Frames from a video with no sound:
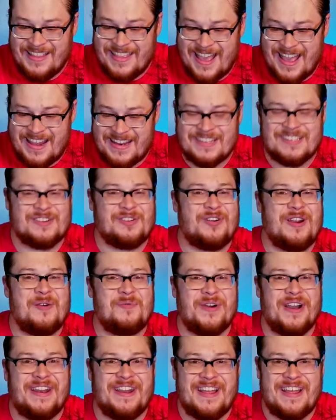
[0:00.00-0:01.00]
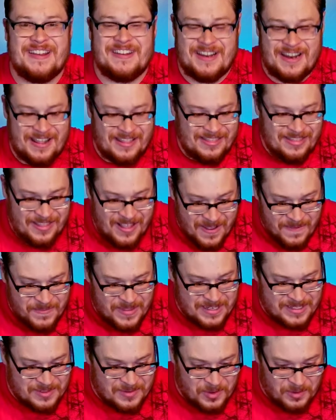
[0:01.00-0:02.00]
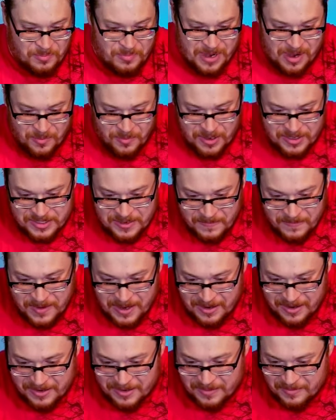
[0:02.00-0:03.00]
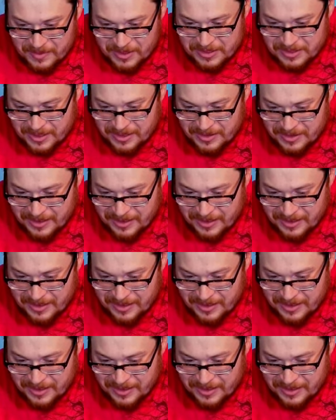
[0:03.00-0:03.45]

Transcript: That is a great way to end it. I love this gold bear. Where's our variant? Where's our other